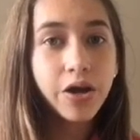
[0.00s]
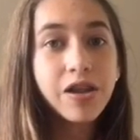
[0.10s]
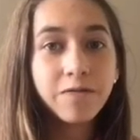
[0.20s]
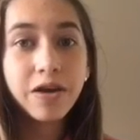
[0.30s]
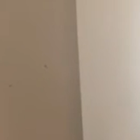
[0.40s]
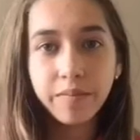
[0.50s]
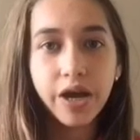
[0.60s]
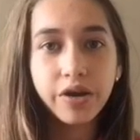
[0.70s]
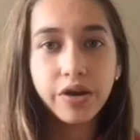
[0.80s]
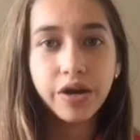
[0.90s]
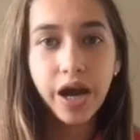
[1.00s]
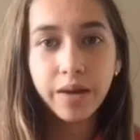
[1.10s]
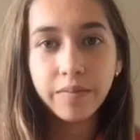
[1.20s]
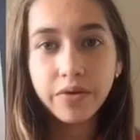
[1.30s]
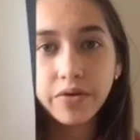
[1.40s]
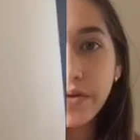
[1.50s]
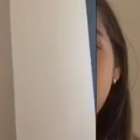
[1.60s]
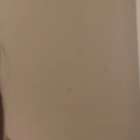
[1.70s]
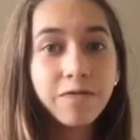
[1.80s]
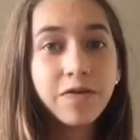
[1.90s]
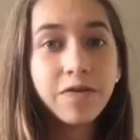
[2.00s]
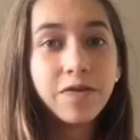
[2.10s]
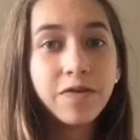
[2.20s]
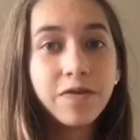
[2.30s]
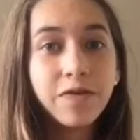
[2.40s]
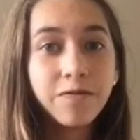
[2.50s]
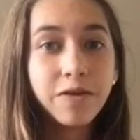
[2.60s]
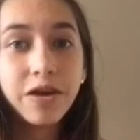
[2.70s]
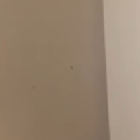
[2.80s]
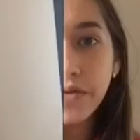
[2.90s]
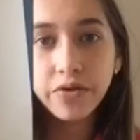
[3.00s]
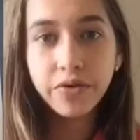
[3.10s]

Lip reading: went through the first clip to the second clip, while the